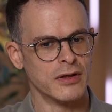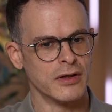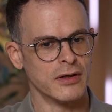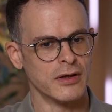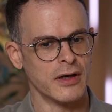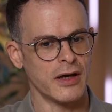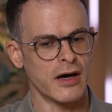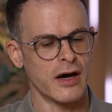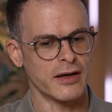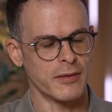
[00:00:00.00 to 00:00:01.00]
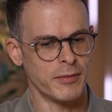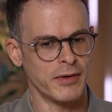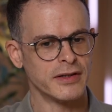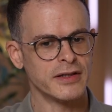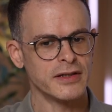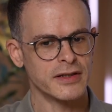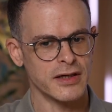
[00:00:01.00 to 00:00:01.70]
the AI capabilities,